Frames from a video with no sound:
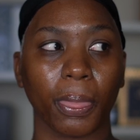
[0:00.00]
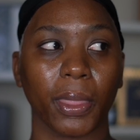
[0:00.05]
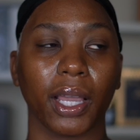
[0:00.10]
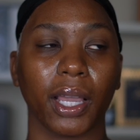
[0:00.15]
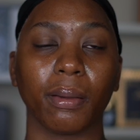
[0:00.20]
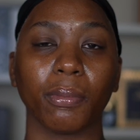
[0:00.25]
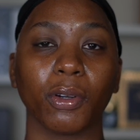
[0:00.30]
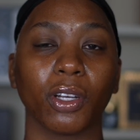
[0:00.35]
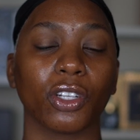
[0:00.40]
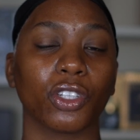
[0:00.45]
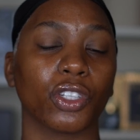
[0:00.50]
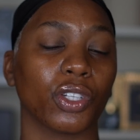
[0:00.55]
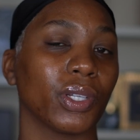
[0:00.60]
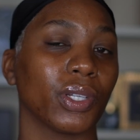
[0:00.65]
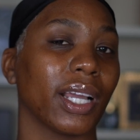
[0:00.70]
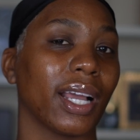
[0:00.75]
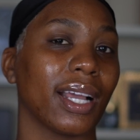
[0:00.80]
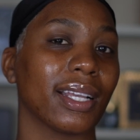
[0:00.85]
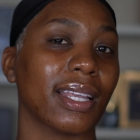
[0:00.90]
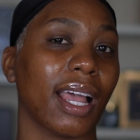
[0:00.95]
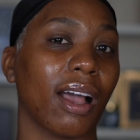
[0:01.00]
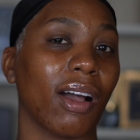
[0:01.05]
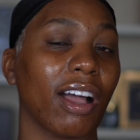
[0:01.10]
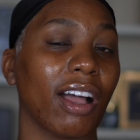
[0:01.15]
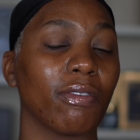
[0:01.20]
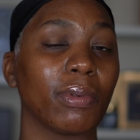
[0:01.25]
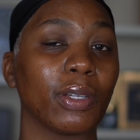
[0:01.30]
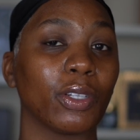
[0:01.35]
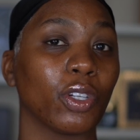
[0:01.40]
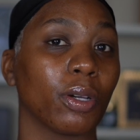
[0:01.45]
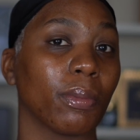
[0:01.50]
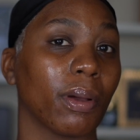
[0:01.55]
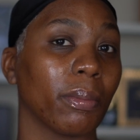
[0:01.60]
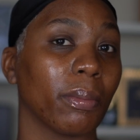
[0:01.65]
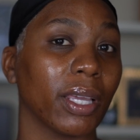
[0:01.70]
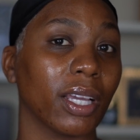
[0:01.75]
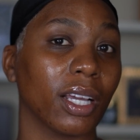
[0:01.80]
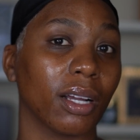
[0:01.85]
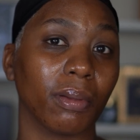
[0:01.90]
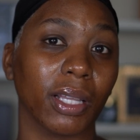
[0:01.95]
I'm gonna show you guys how I've been doing my
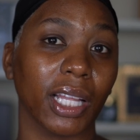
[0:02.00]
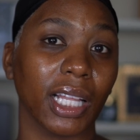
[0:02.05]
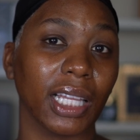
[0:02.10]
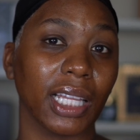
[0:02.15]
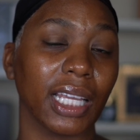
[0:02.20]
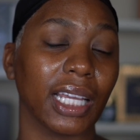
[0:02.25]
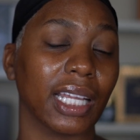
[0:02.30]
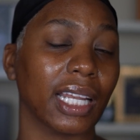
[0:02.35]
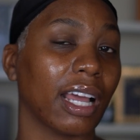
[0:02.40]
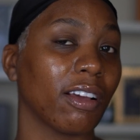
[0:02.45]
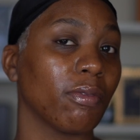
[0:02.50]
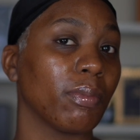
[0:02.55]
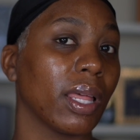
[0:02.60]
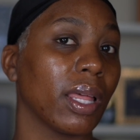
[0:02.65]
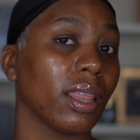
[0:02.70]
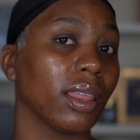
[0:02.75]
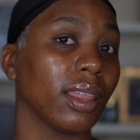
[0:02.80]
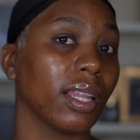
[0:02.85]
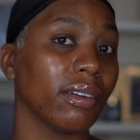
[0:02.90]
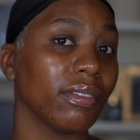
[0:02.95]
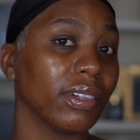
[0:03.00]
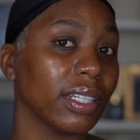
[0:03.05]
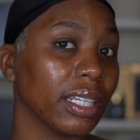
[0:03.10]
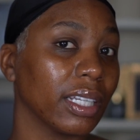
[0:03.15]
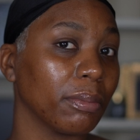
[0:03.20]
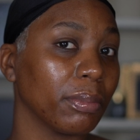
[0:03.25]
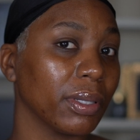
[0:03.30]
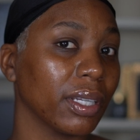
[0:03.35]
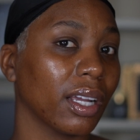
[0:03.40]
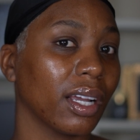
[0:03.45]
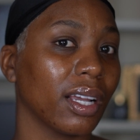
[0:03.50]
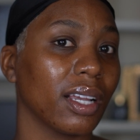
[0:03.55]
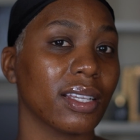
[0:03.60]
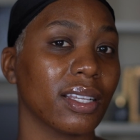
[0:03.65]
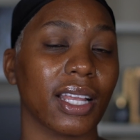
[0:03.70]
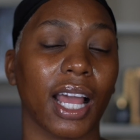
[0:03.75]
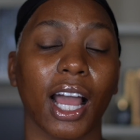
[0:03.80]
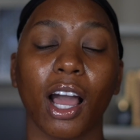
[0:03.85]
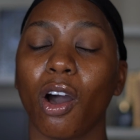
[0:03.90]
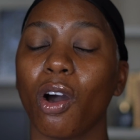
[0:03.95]
makeup lately, and I've been loving it
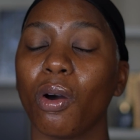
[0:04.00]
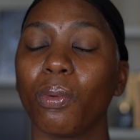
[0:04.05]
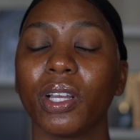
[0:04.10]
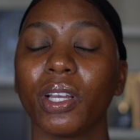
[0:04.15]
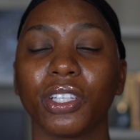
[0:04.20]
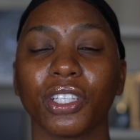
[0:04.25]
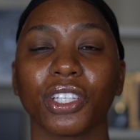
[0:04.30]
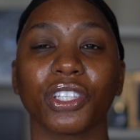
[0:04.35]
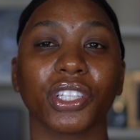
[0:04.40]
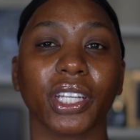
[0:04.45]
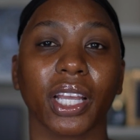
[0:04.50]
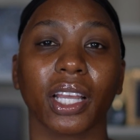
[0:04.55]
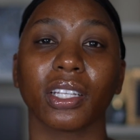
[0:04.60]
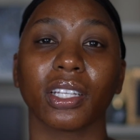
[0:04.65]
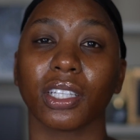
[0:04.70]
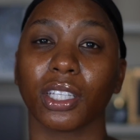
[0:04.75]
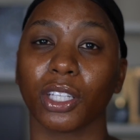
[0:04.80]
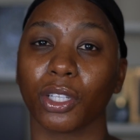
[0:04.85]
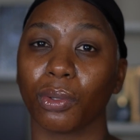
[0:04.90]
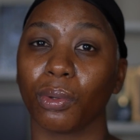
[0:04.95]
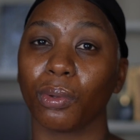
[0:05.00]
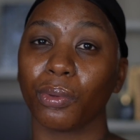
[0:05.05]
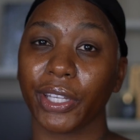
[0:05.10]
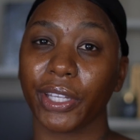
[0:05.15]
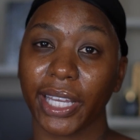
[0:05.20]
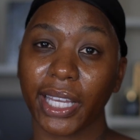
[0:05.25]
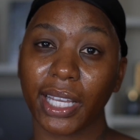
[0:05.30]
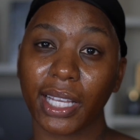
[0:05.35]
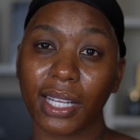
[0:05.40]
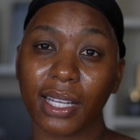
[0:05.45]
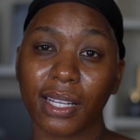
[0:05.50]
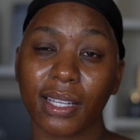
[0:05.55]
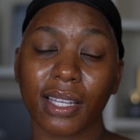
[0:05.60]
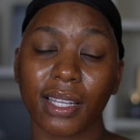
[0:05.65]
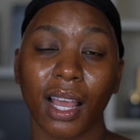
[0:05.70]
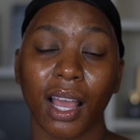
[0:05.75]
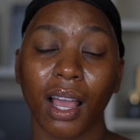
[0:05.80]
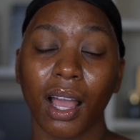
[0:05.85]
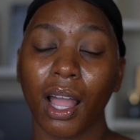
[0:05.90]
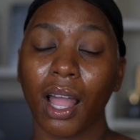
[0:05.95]
because I always just change little things,
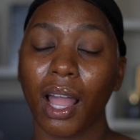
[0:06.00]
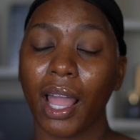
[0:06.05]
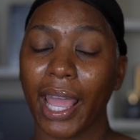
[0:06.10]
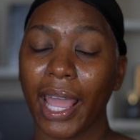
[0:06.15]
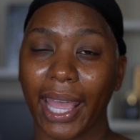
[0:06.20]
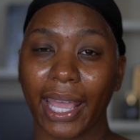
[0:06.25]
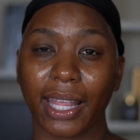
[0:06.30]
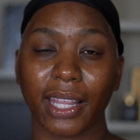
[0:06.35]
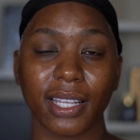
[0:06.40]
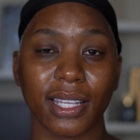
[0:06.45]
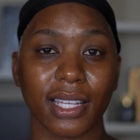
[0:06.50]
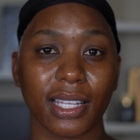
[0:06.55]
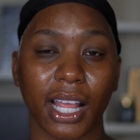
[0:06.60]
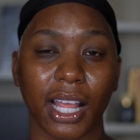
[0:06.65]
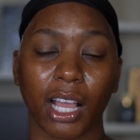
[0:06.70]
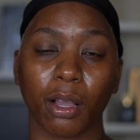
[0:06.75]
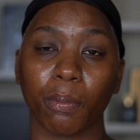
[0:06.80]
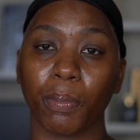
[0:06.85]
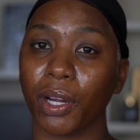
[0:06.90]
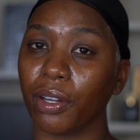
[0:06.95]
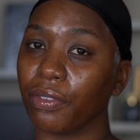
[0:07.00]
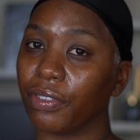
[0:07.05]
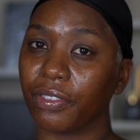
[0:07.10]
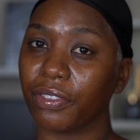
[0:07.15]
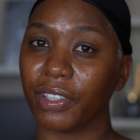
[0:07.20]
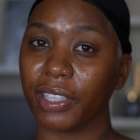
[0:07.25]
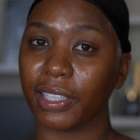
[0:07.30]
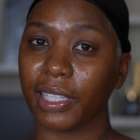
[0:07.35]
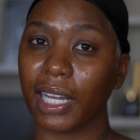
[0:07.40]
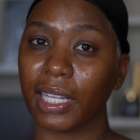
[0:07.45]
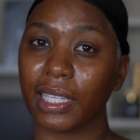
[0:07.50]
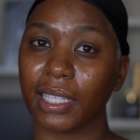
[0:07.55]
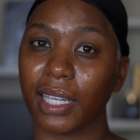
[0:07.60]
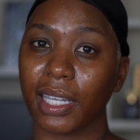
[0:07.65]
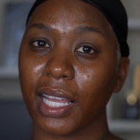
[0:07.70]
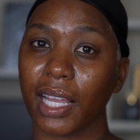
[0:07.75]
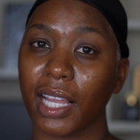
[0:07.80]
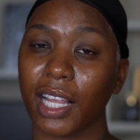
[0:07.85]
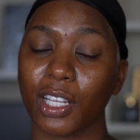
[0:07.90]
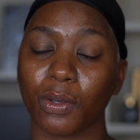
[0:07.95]
and this is like perfect for the
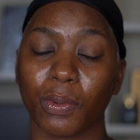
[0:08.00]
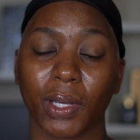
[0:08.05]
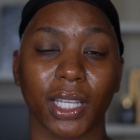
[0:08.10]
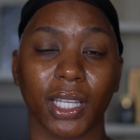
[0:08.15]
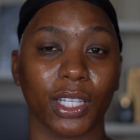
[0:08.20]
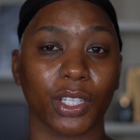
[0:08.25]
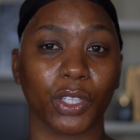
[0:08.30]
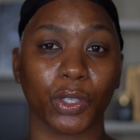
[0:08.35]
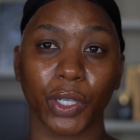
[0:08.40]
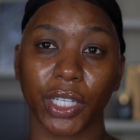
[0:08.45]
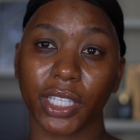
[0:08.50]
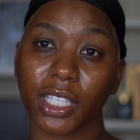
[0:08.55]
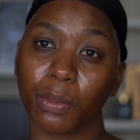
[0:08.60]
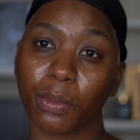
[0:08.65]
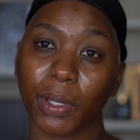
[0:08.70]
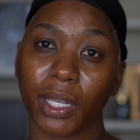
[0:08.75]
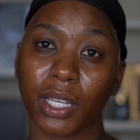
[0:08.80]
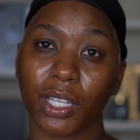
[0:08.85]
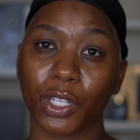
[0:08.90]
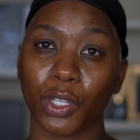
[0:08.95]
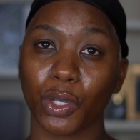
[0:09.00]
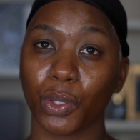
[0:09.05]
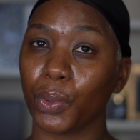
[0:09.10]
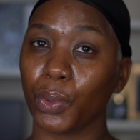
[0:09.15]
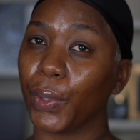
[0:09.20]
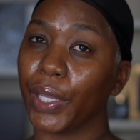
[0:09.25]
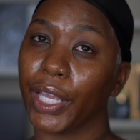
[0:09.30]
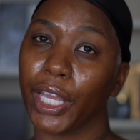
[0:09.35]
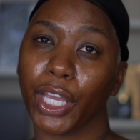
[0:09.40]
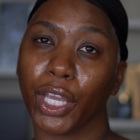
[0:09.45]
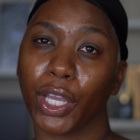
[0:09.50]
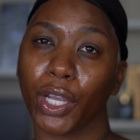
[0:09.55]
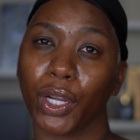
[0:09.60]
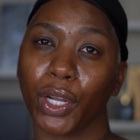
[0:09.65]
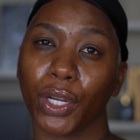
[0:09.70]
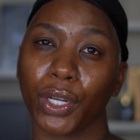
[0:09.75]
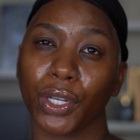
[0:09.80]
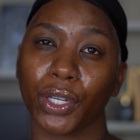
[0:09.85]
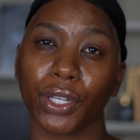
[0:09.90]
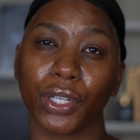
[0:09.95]
holidays, whether it's Christmas, New
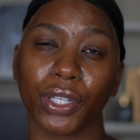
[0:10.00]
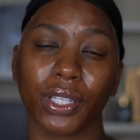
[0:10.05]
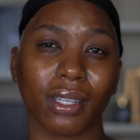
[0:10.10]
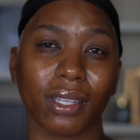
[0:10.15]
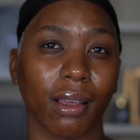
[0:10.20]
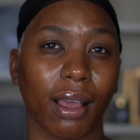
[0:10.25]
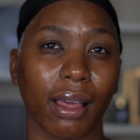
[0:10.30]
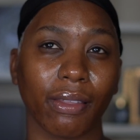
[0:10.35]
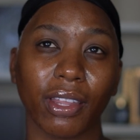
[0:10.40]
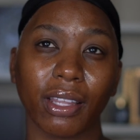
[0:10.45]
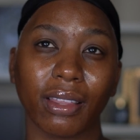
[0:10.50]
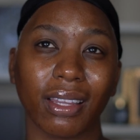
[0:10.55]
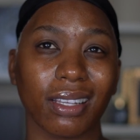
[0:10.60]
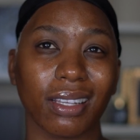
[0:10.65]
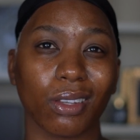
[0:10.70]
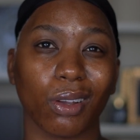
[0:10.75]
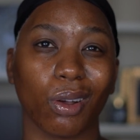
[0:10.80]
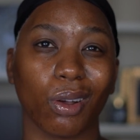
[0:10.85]
Year's, I think that's,